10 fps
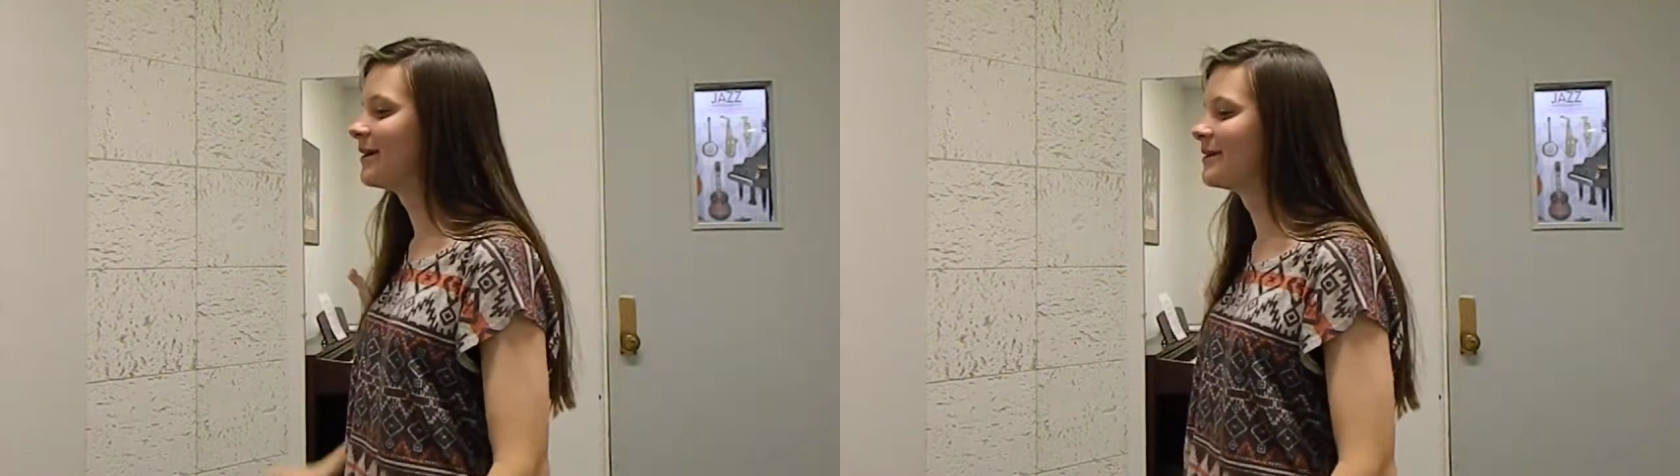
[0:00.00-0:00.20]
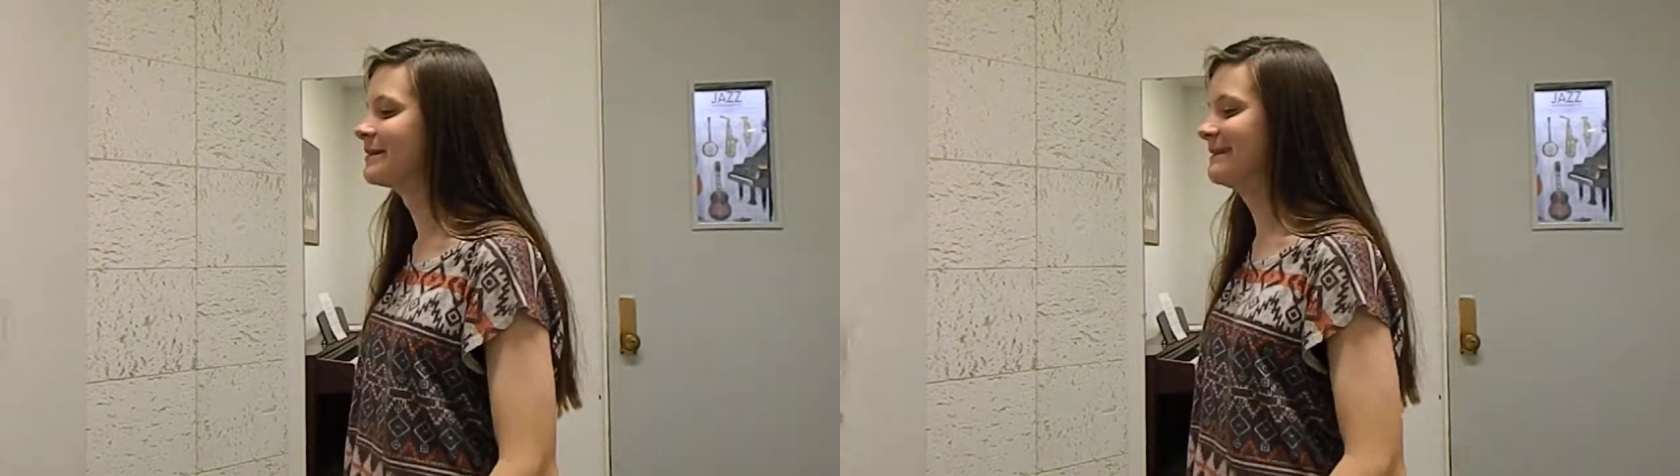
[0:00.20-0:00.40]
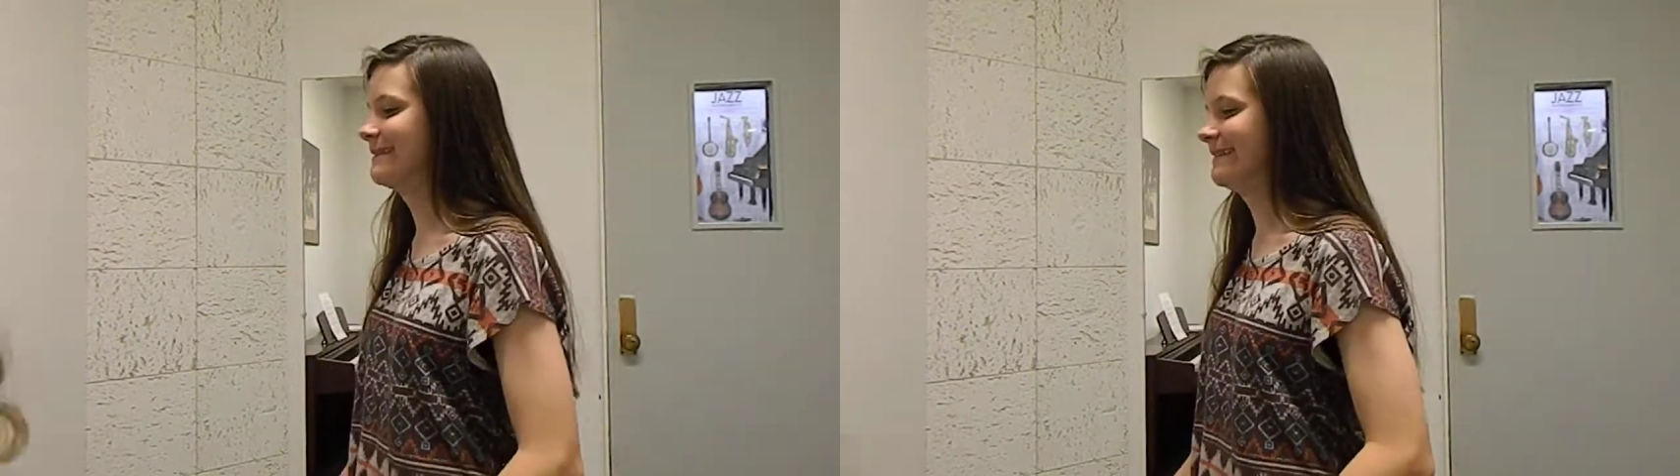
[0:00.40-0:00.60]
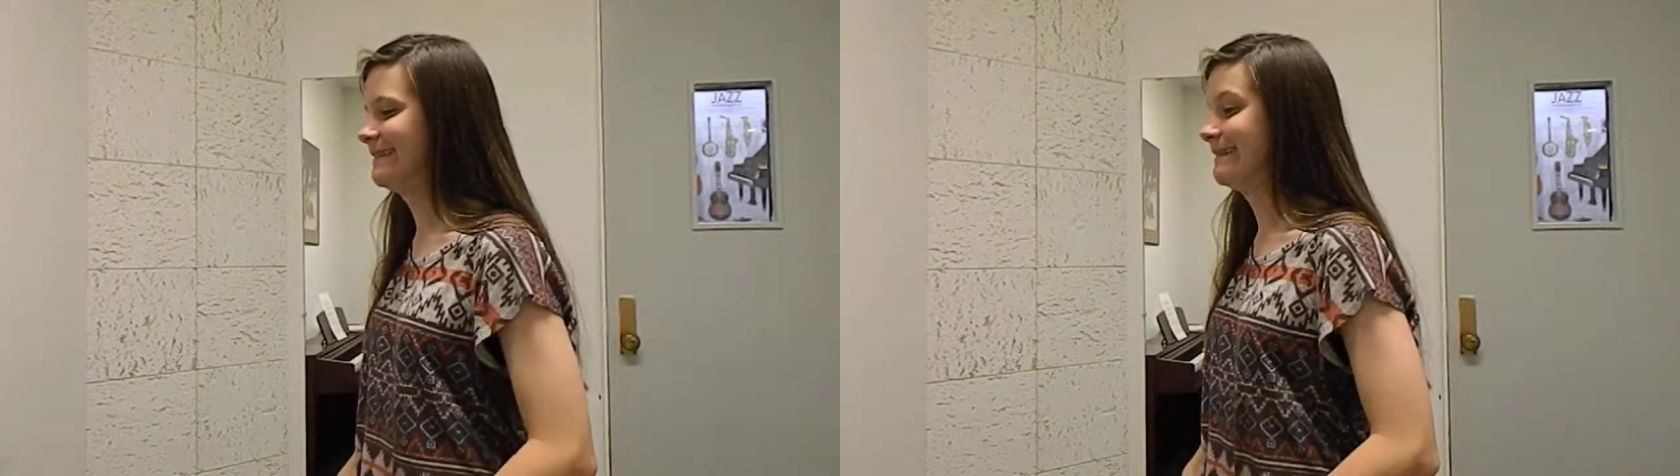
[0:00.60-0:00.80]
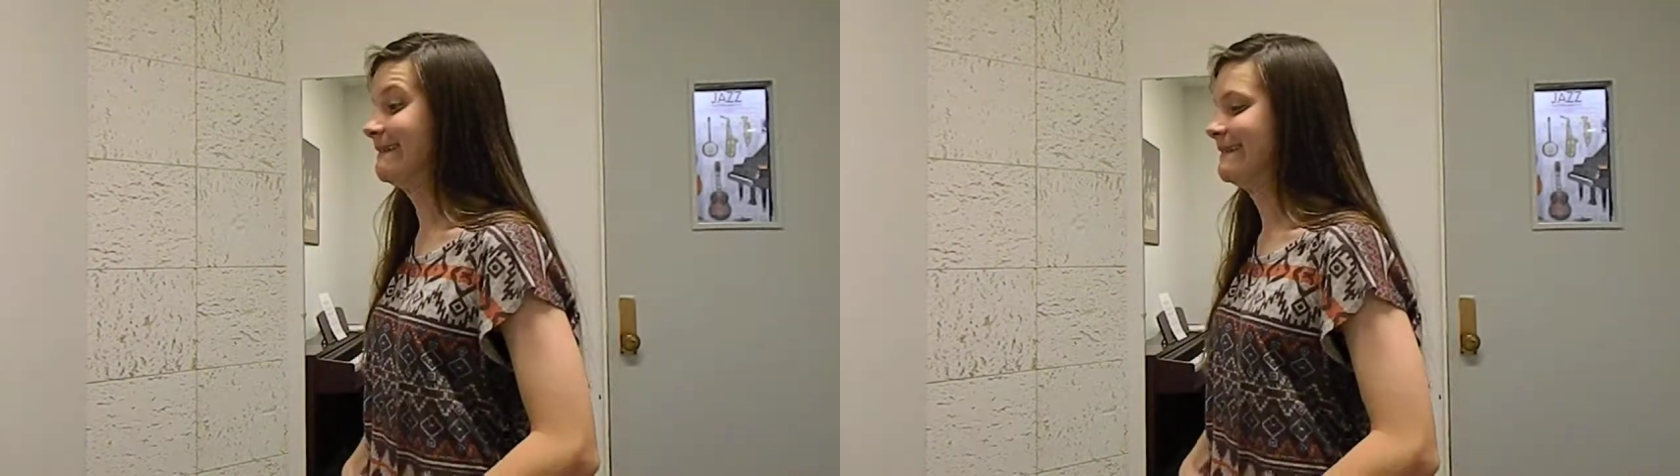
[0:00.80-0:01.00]
It sounds good.
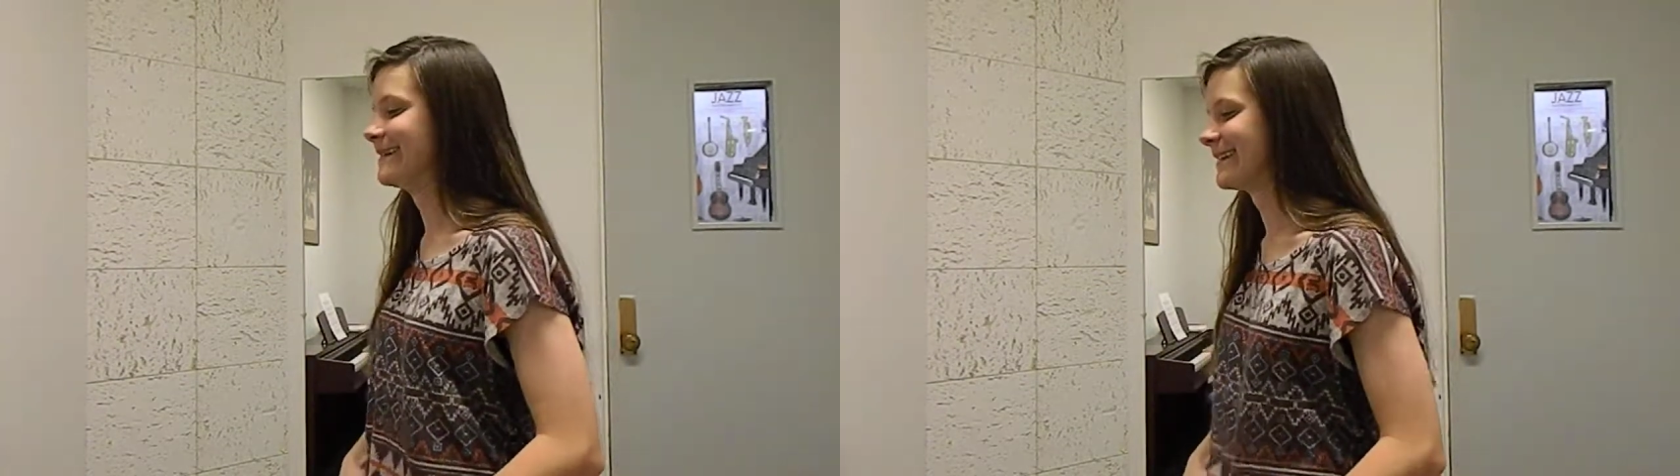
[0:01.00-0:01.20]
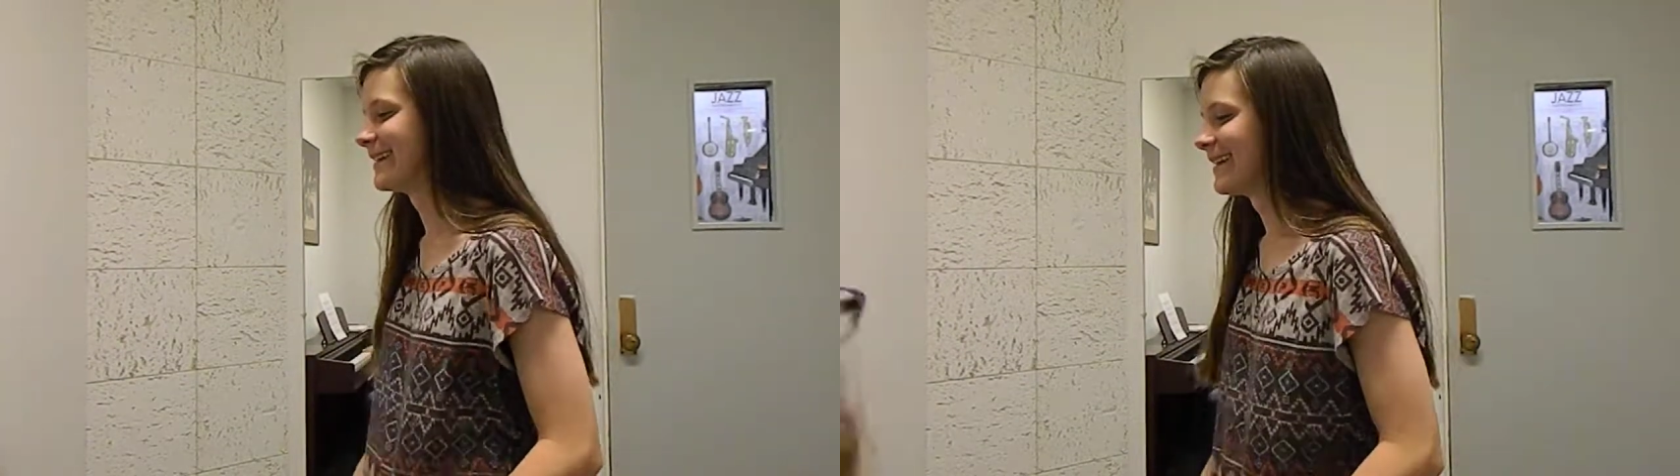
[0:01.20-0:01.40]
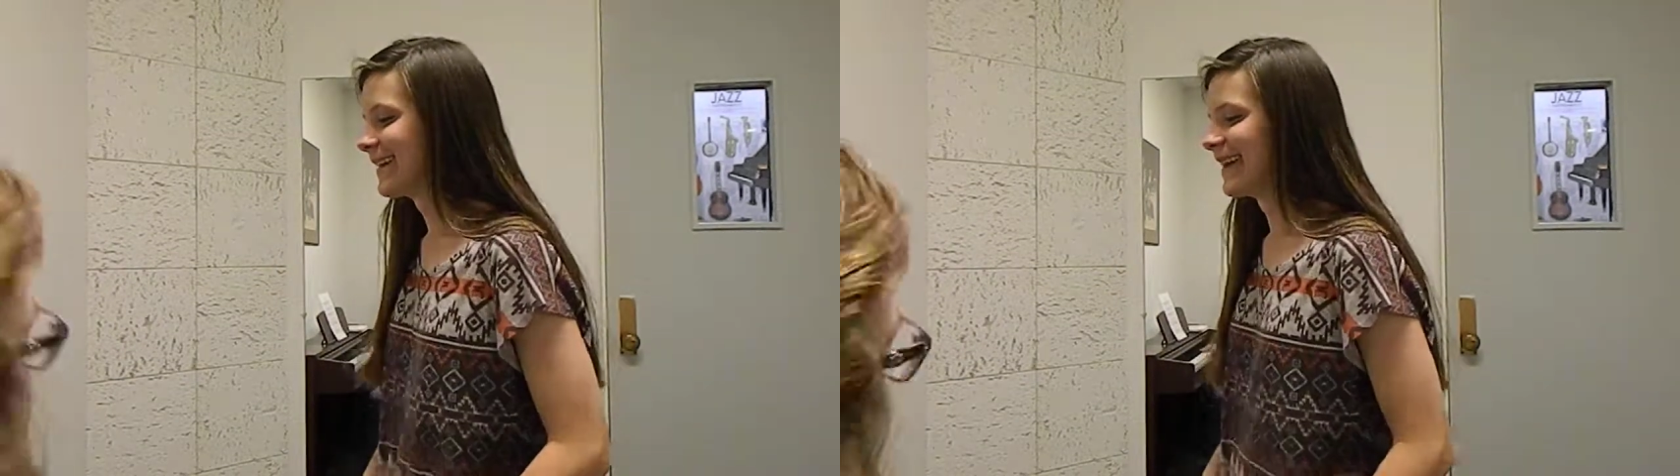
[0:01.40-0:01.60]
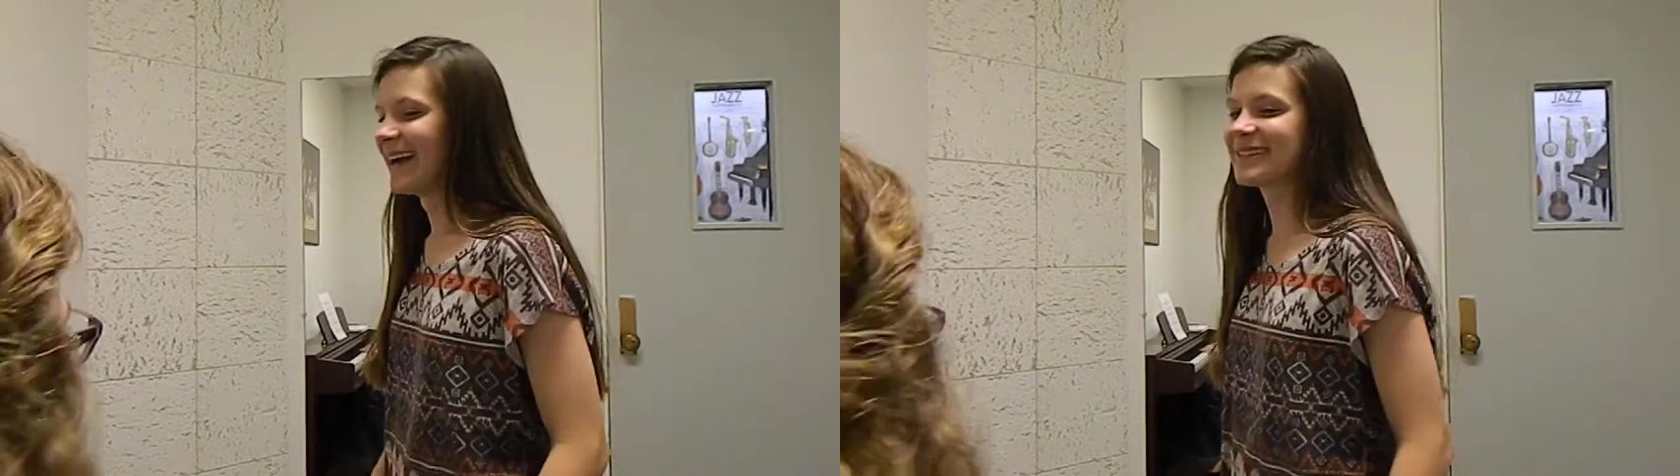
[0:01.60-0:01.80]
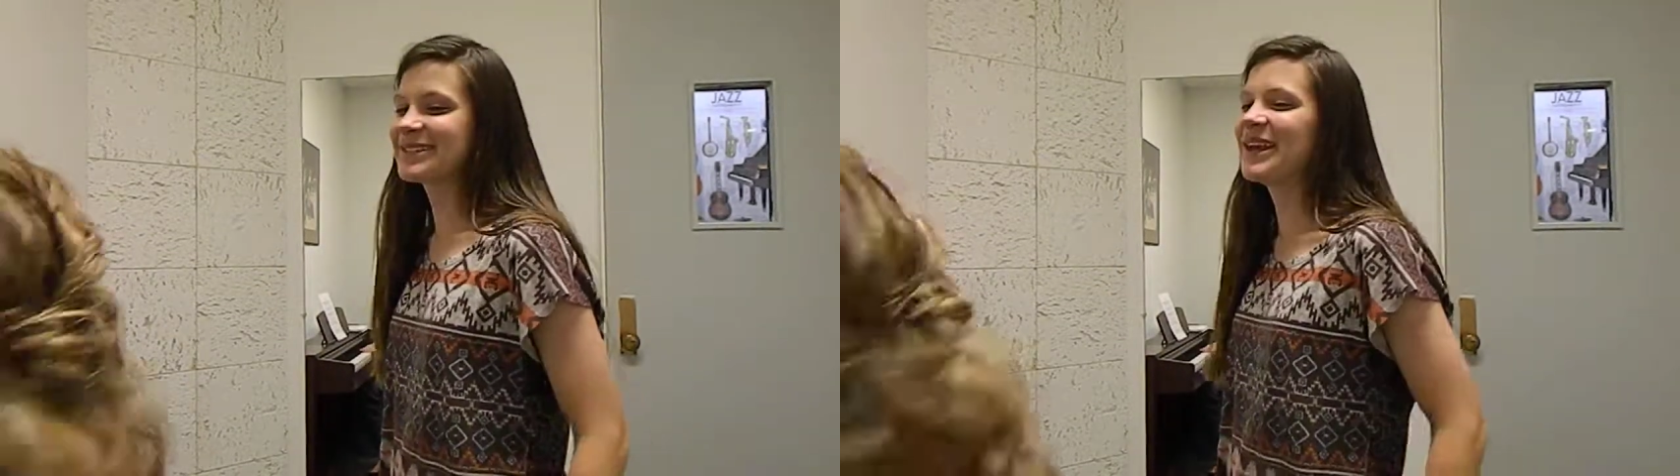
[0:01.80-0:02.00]
No, it'll be
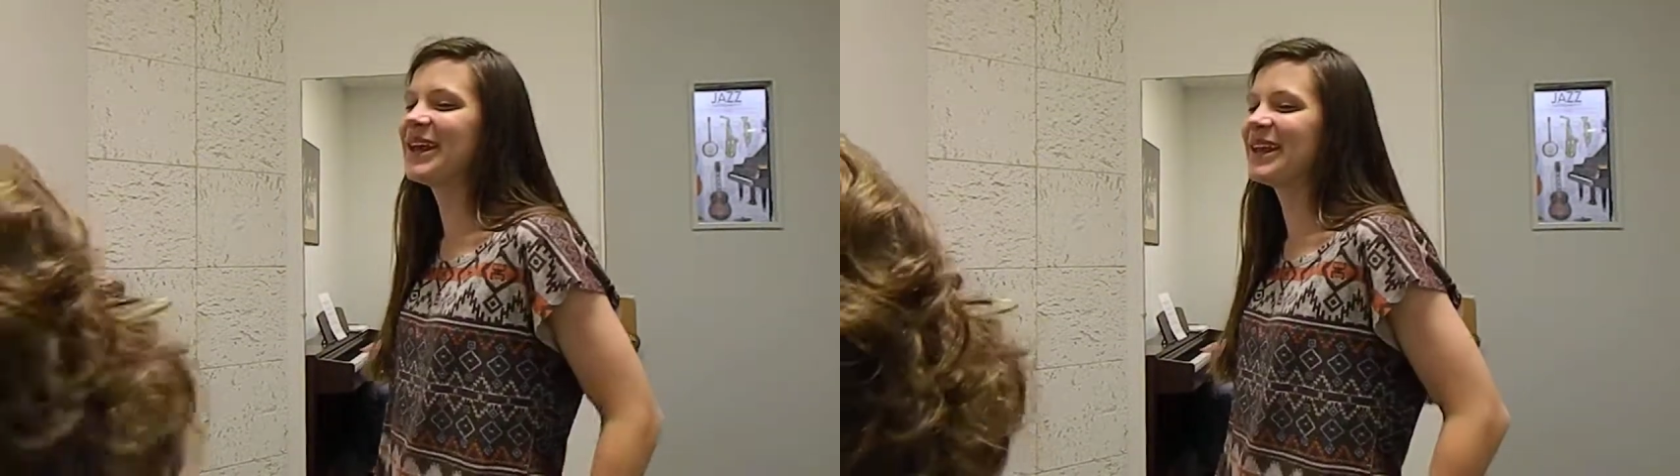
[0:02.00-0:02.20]
easy.